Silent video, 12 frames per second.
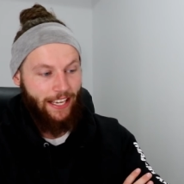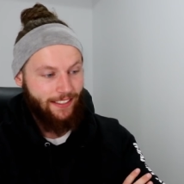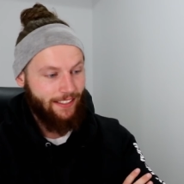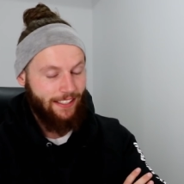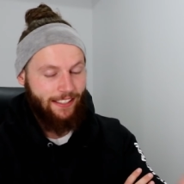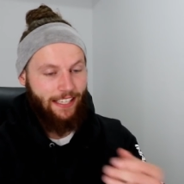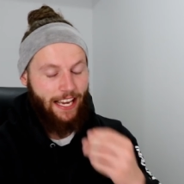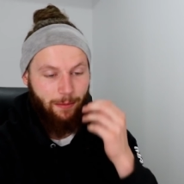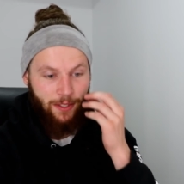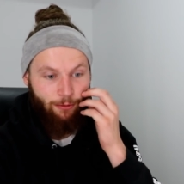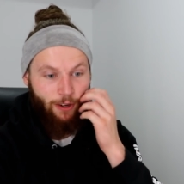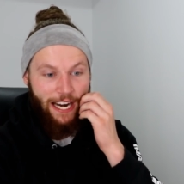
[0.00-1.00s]
That's the
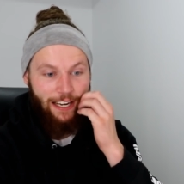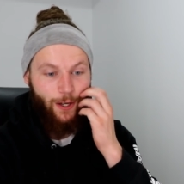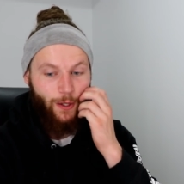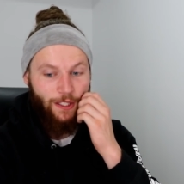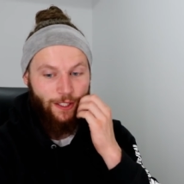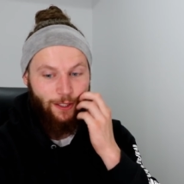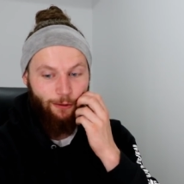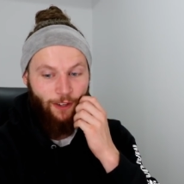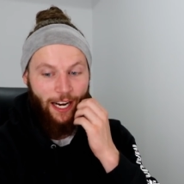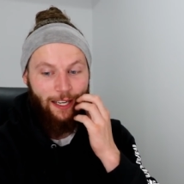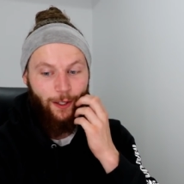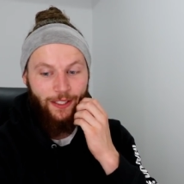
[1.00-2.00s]
same as Ray Lewis.
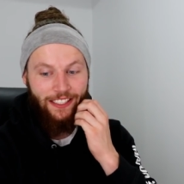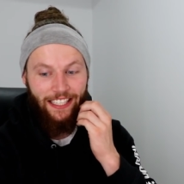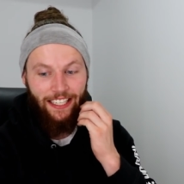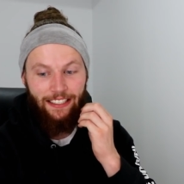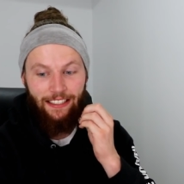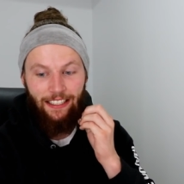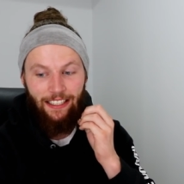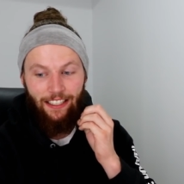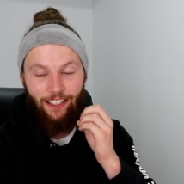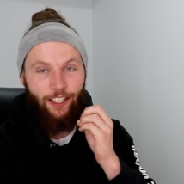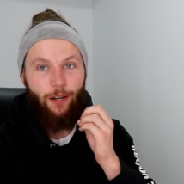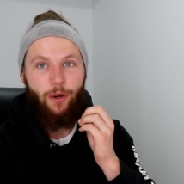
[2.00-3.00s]
Ray Lewis said
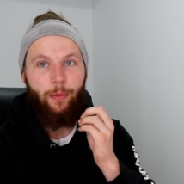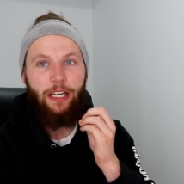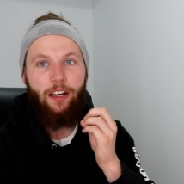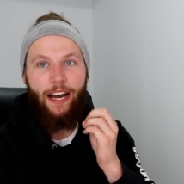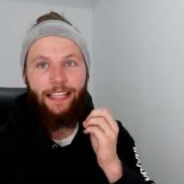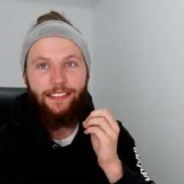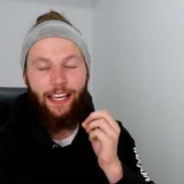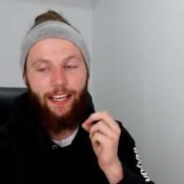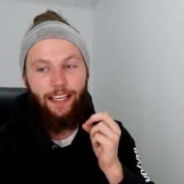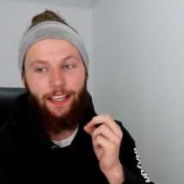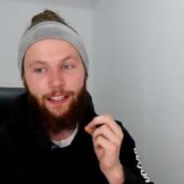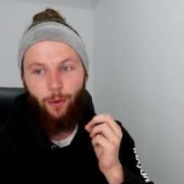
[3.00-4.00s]
you don't want to be liked
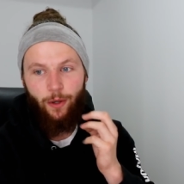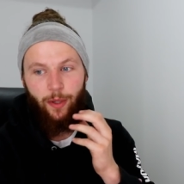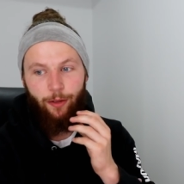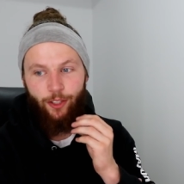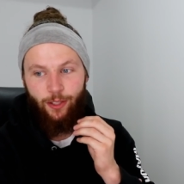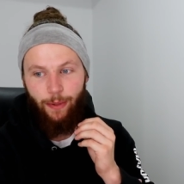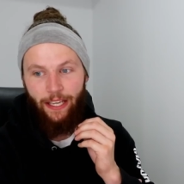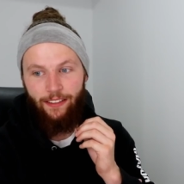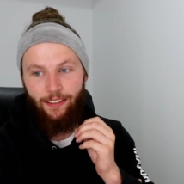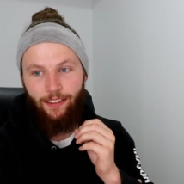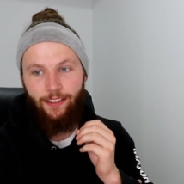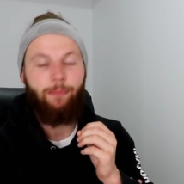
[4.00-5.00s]
out here, you want to be
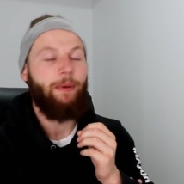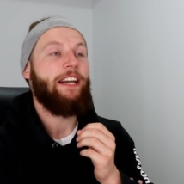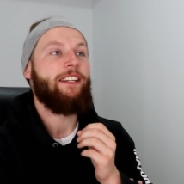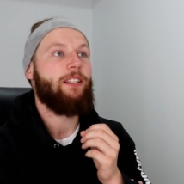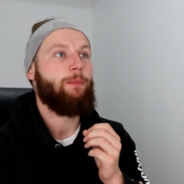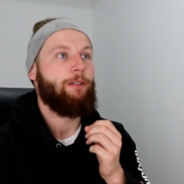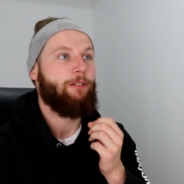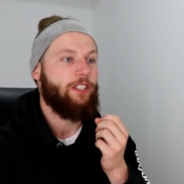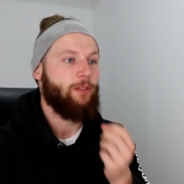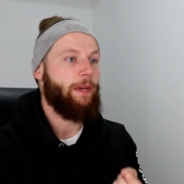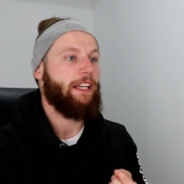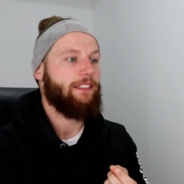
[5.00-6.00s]
respected. It's better to be
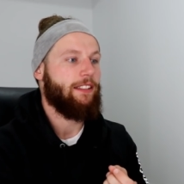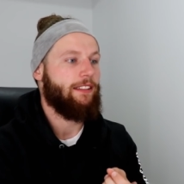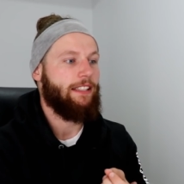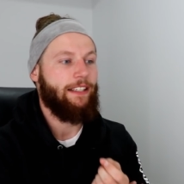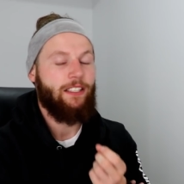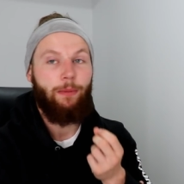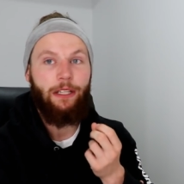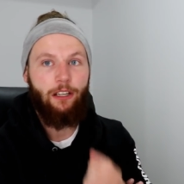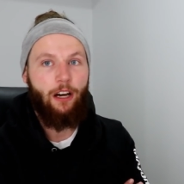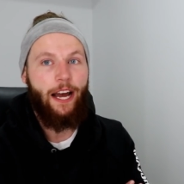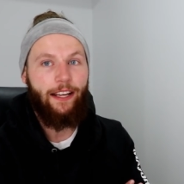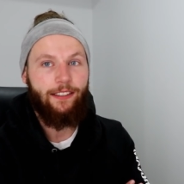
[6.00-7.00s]
respected than to be
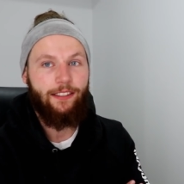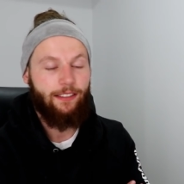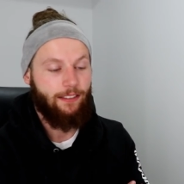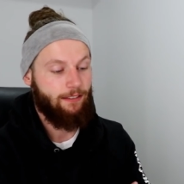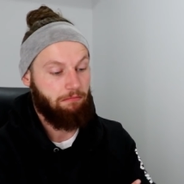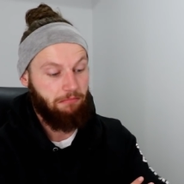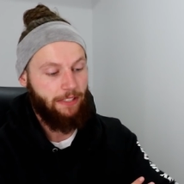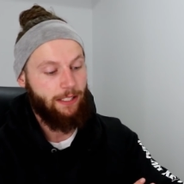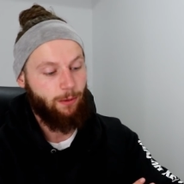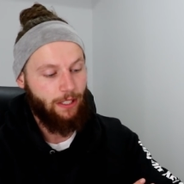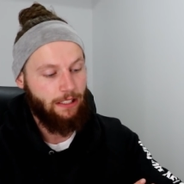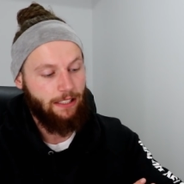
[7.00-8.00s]
liked.
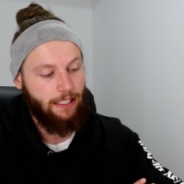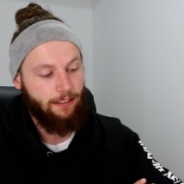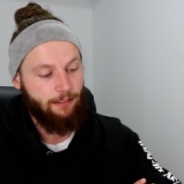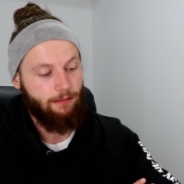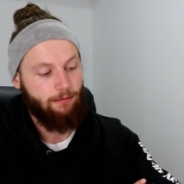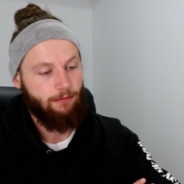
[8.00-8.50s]
That's what he said.